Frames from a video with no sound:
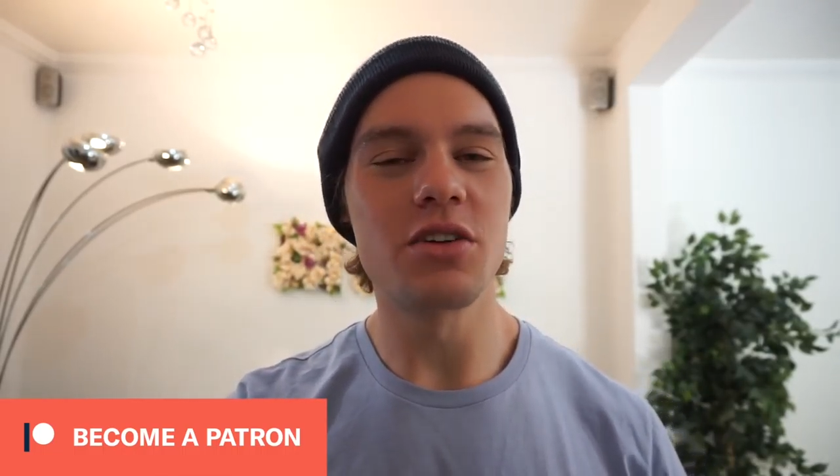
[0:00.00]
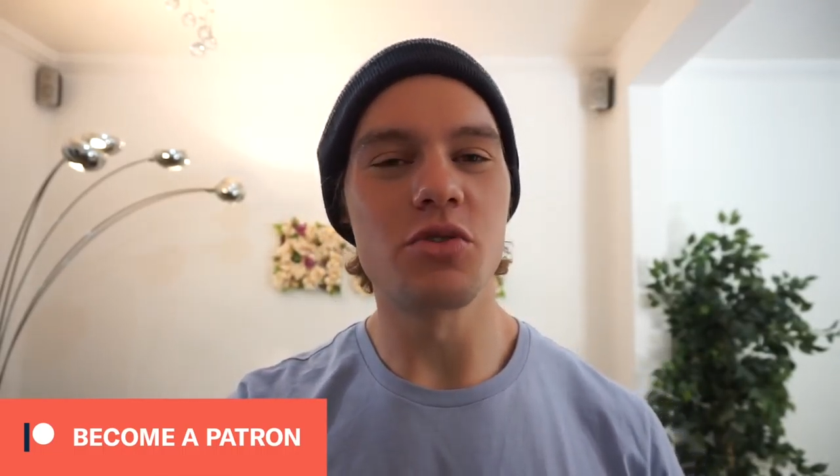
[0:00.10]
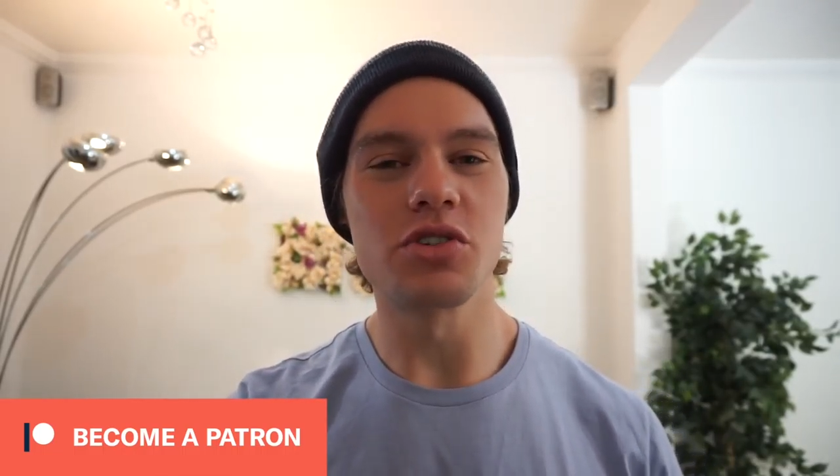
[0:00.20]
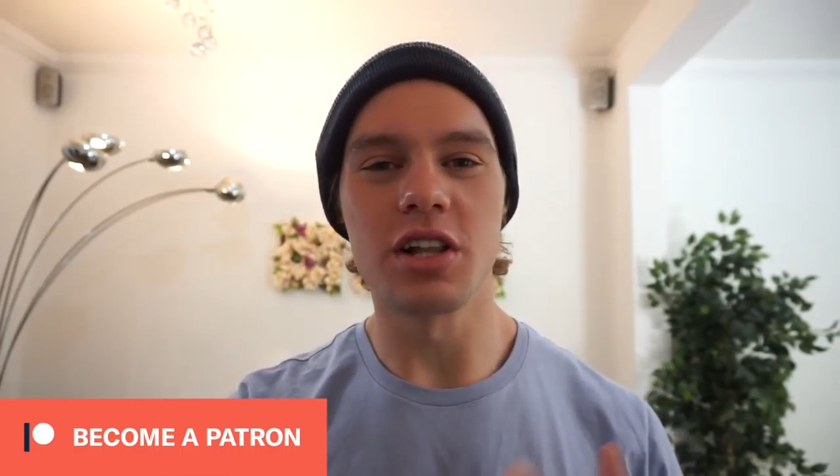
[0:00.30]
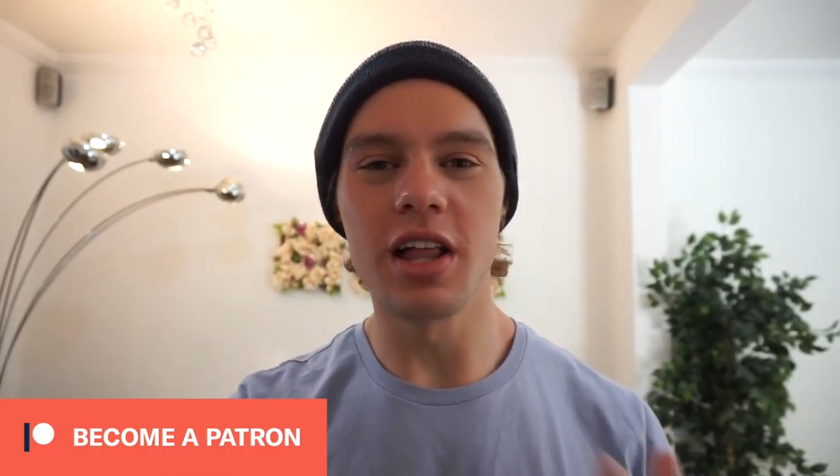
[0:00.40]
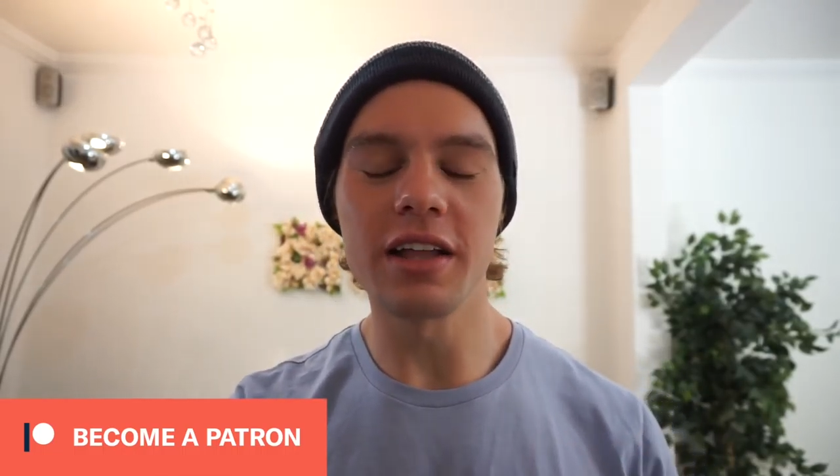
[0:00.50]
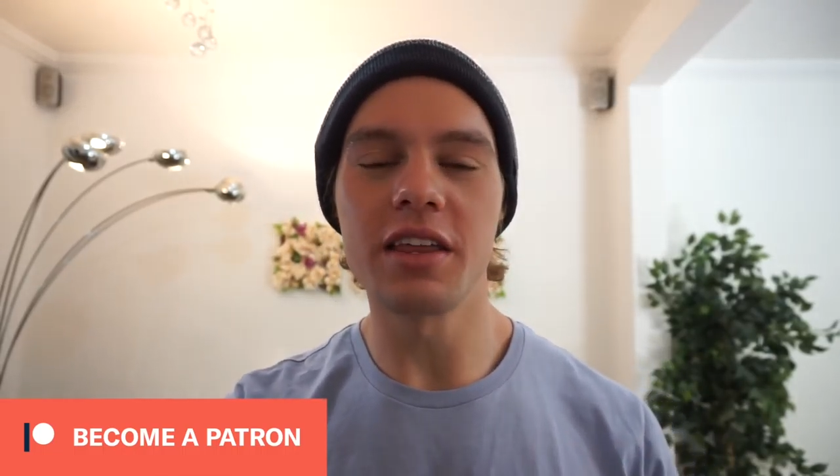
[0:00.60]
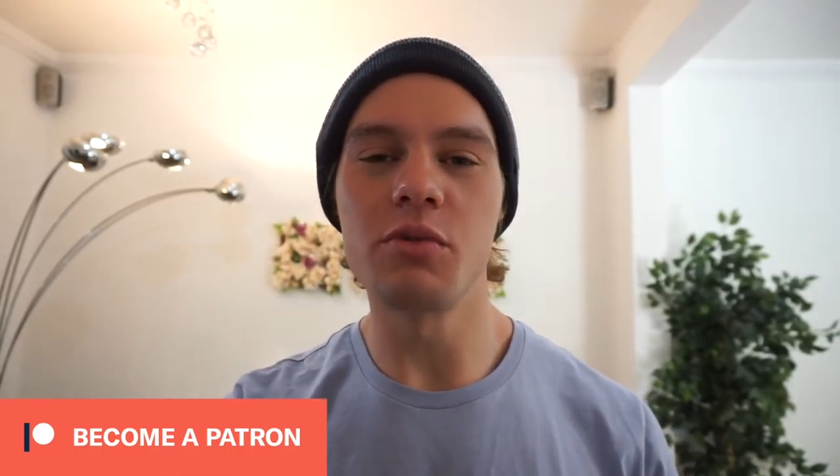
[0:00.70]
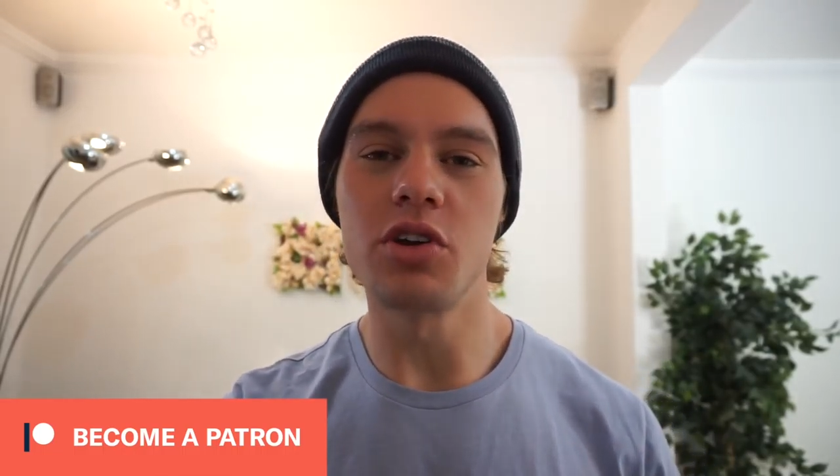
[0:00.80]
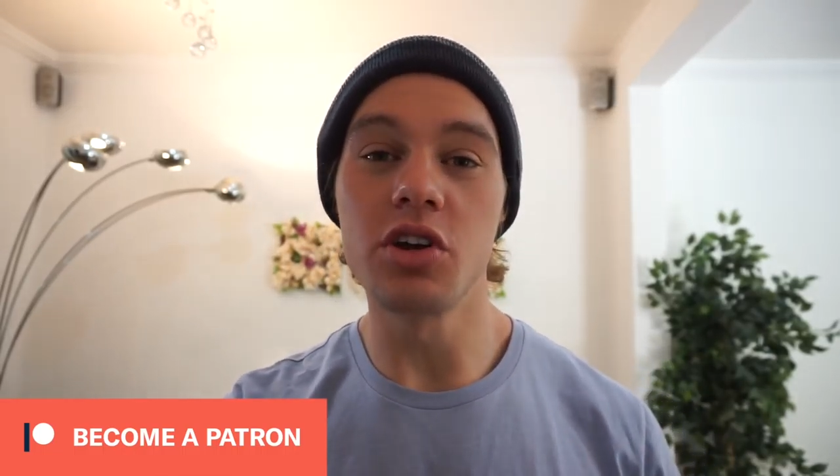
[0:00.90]
There was a lot
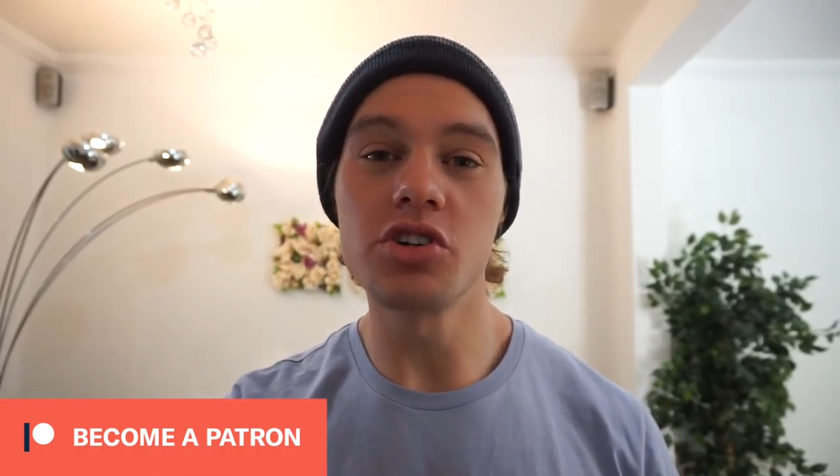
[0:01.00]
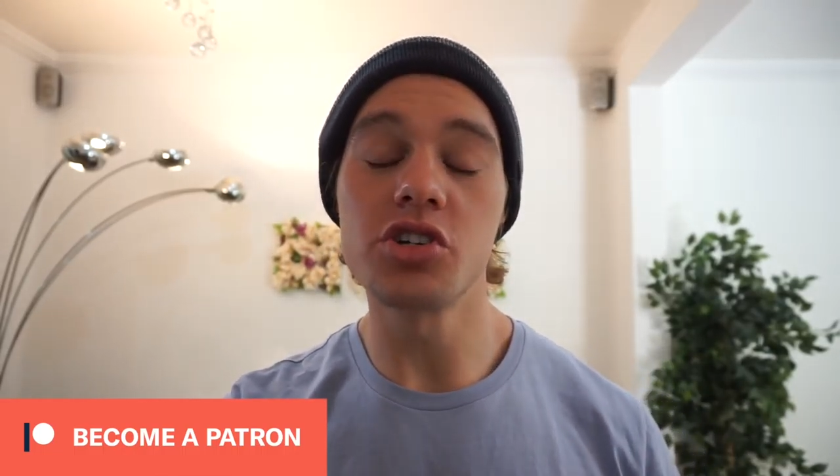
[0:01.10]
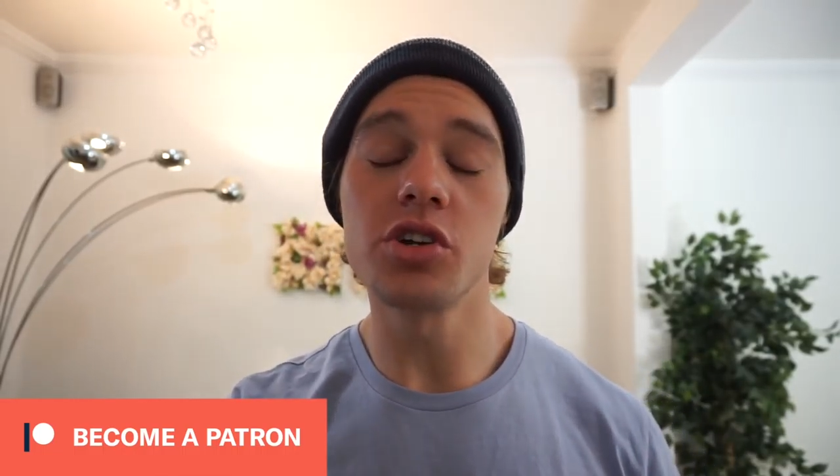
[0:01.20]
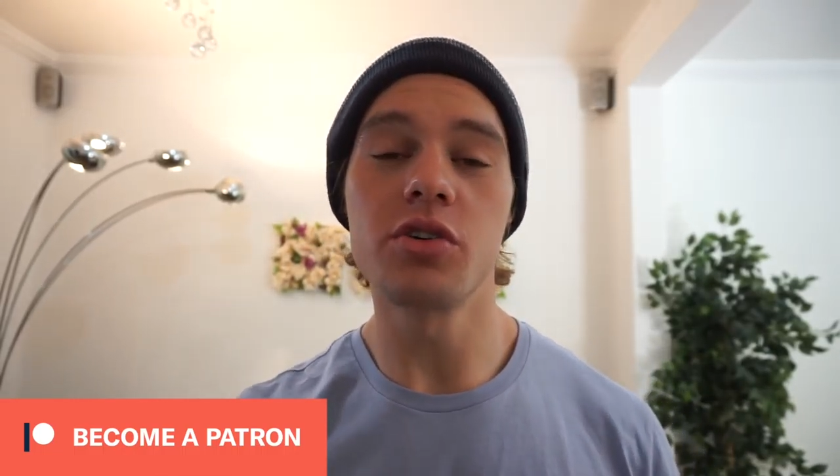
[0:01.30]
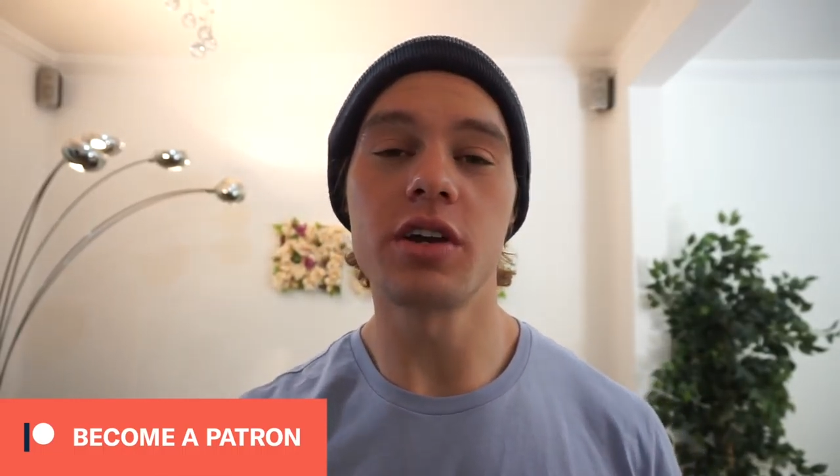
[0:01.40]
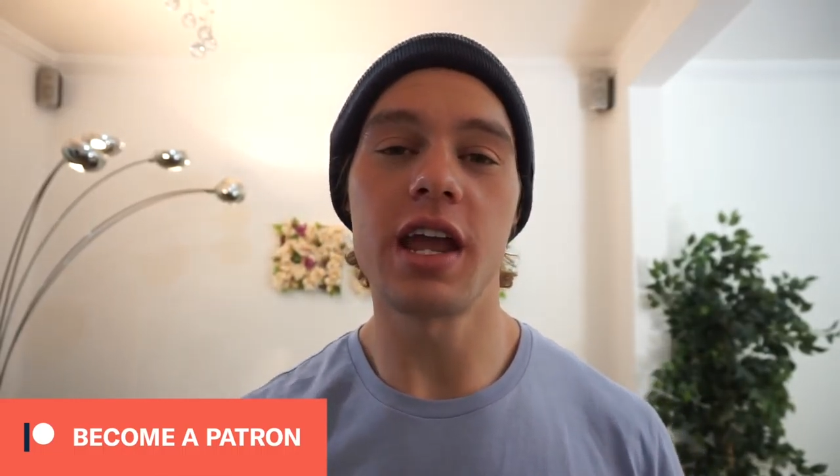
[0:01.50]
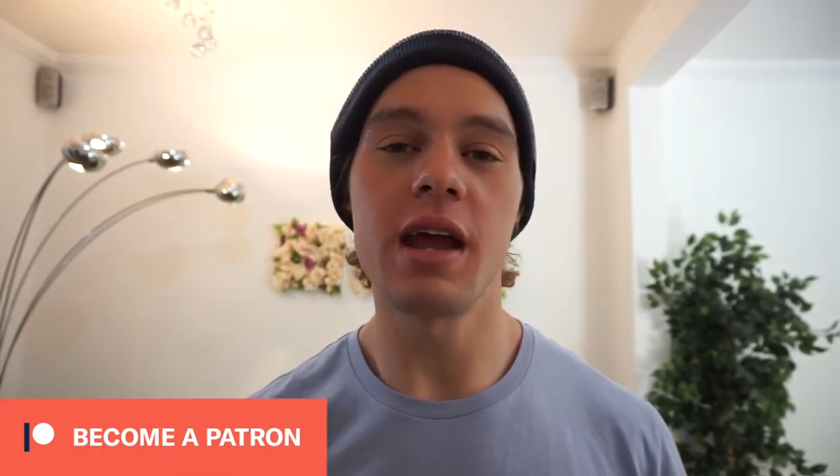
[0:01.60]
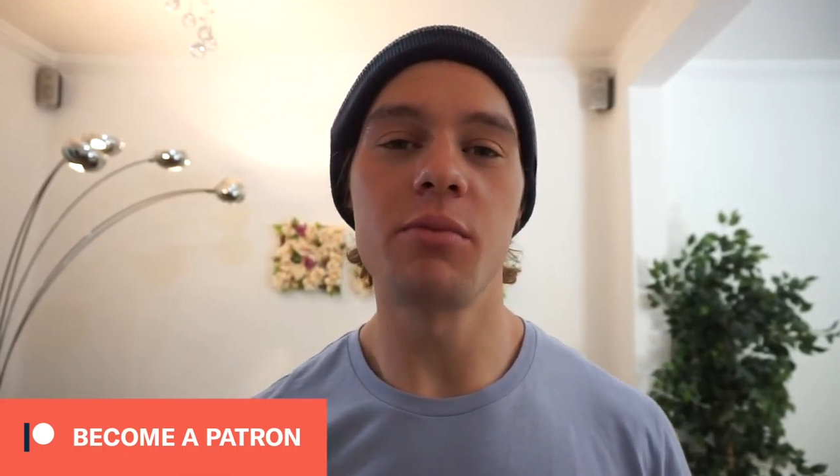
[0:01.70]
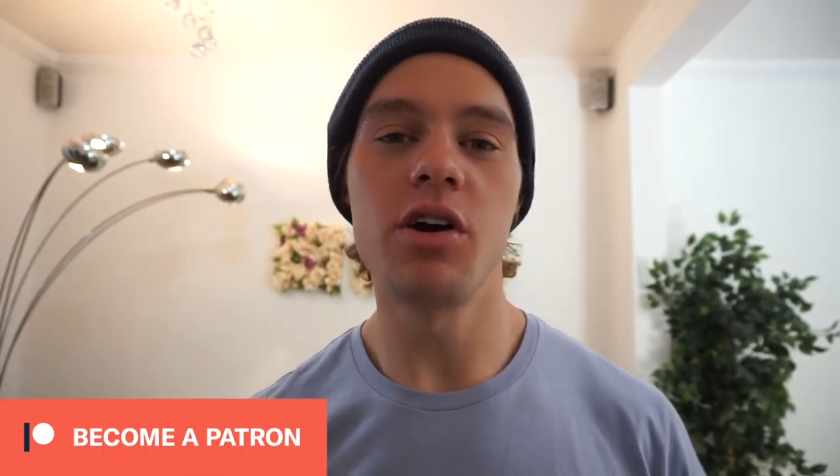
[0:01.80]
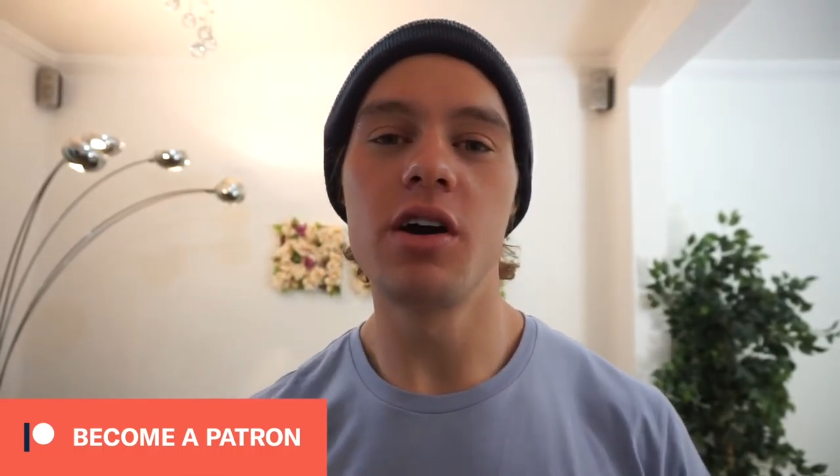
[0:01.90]
that we couldn't show you on
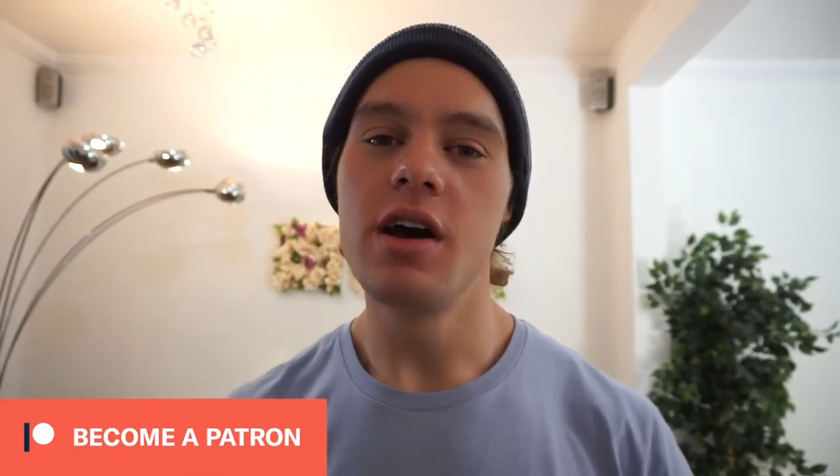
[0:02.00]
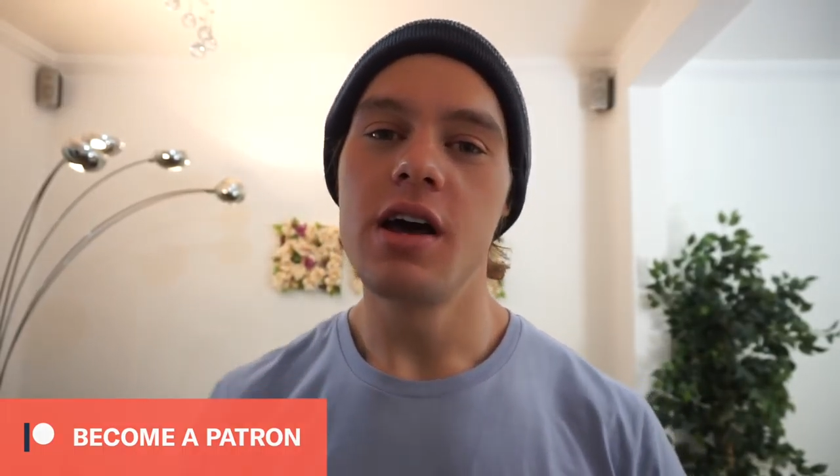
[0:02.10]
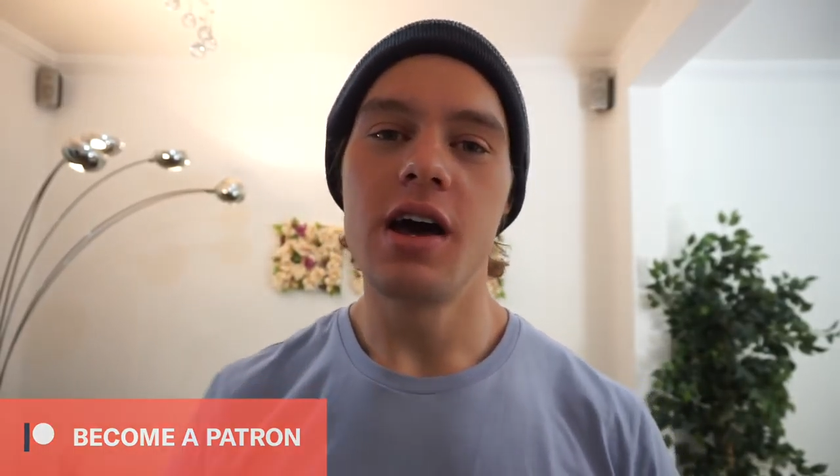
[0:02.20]
camera,